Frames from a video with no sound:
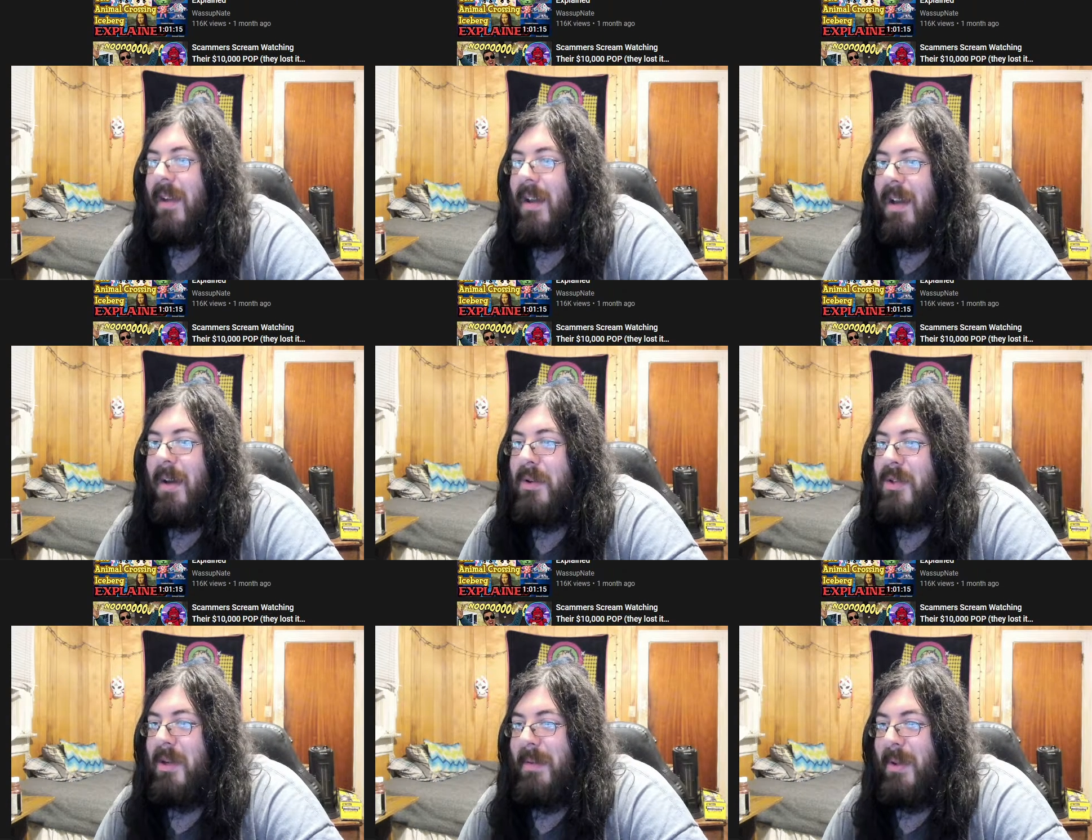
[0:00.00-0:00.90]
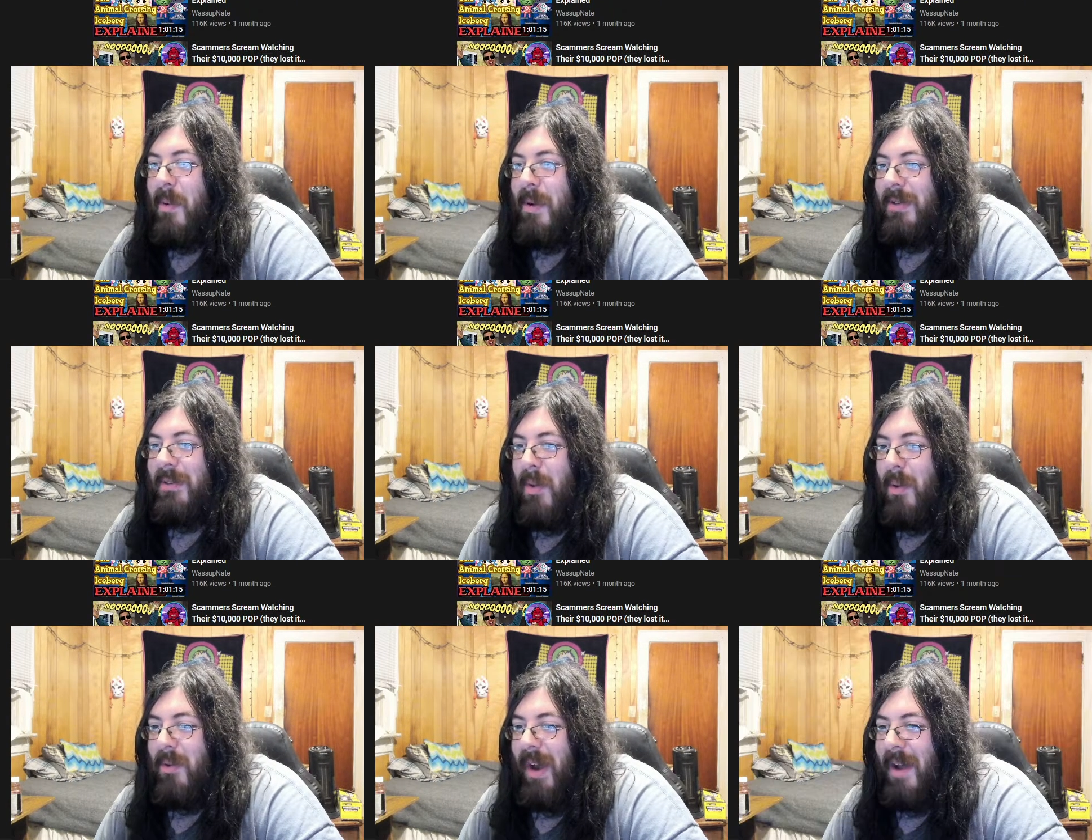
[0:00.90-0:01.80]
I would jump in the water and roll
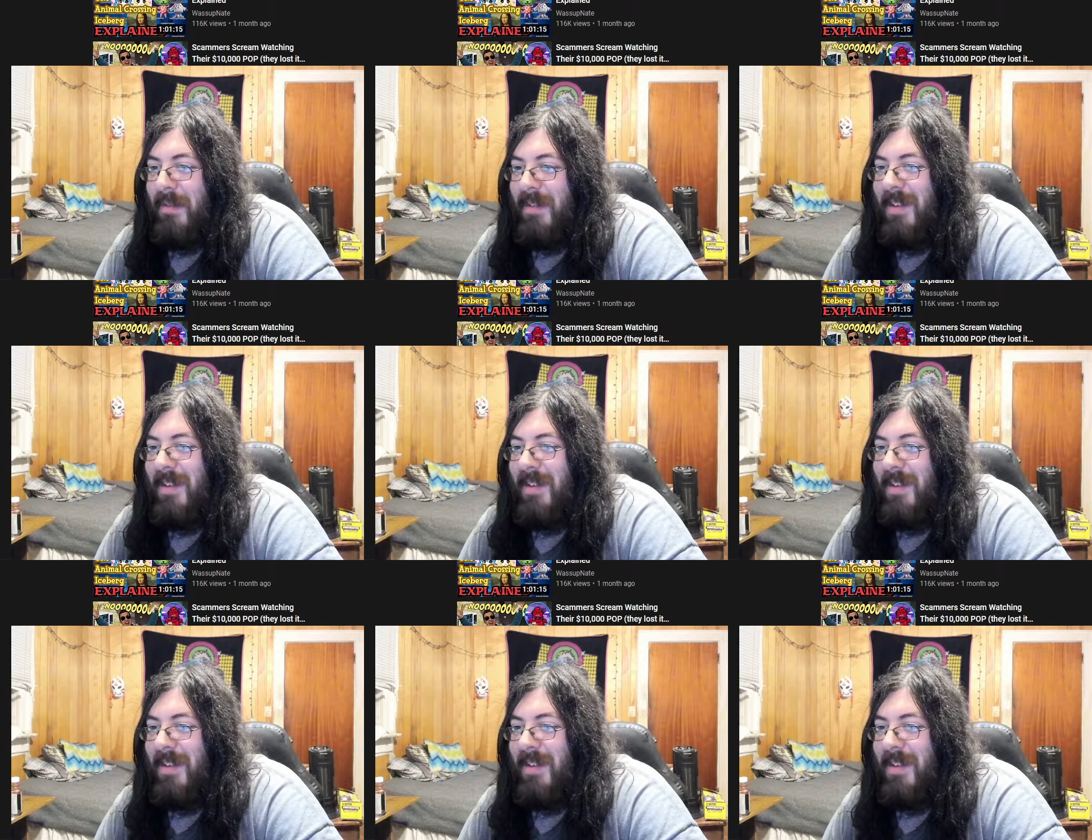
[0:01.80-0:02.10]
around.